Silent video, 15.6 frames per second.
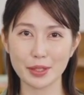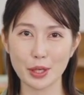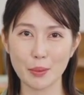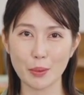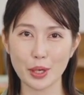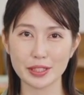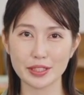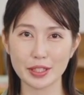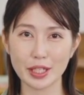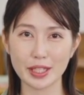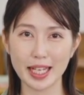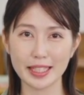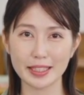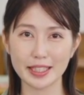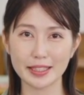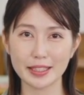Once
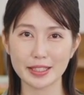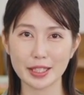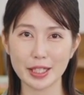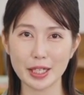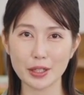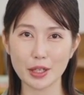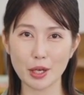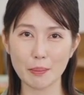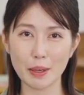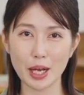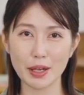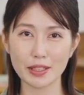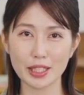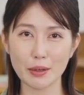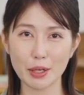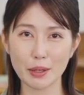connected, your
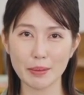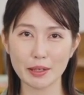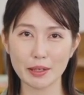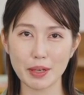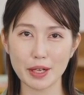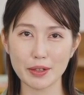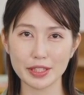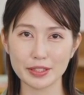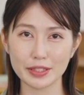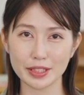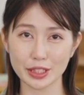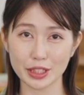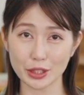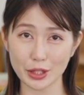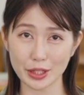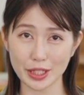browsing will be routed
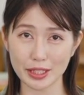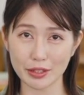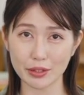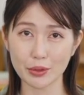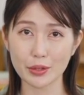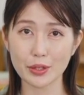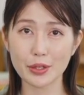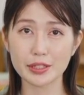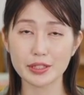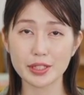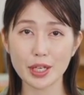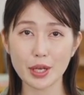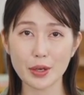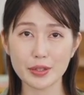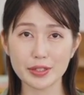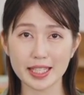securely through your
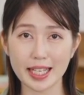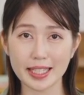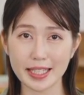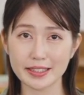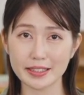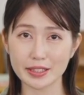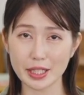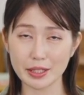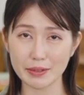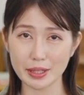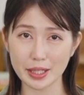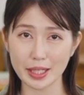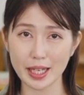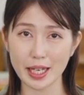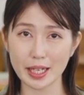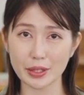Slow DNS
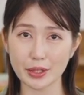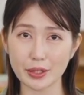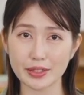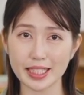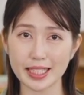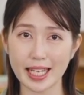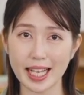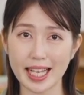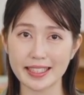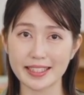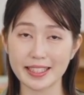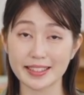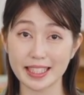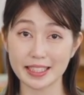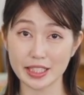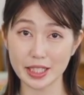server using
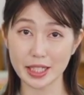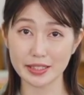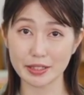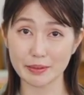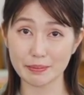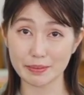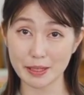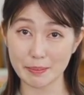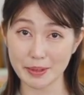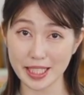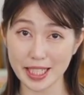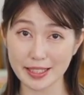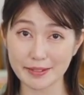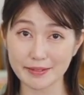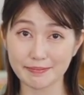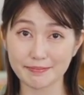SSH Custom
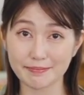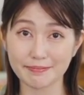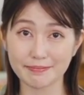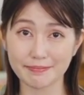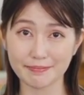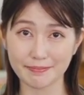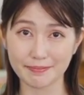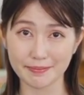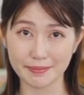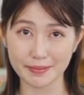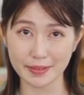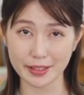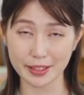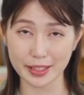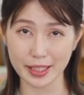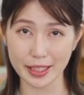VPN.
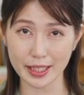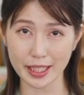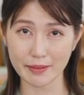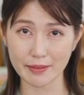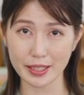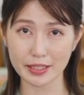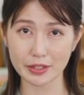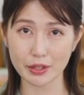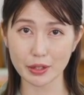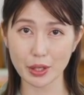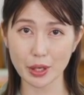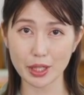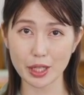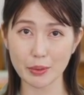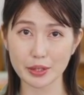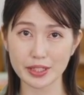If this
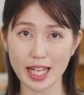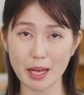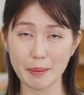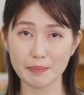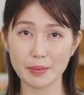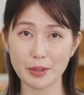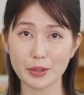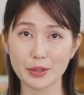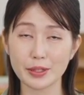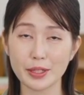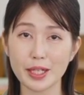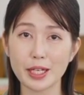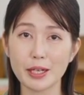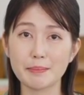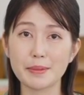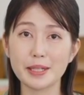tutorial was helpful,
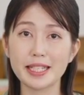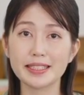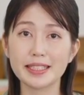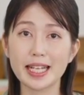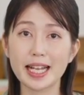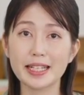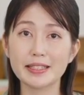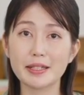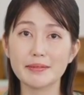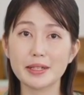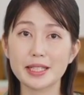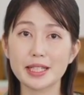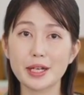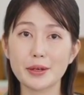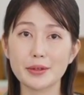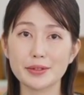please like the
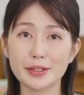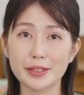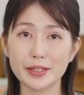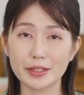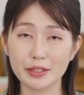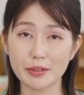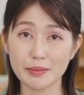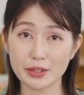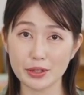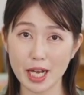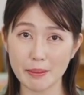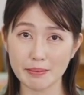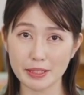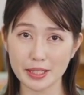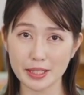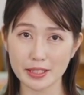video,
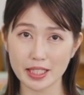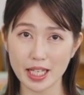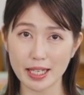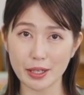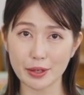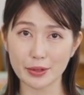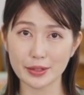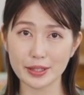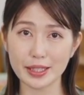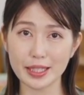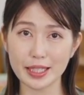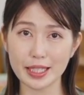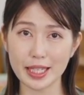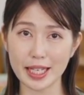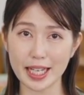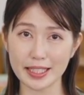subscribe to the channel,
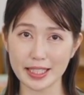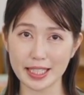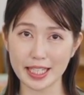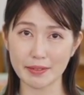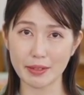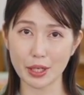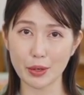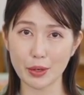and leave your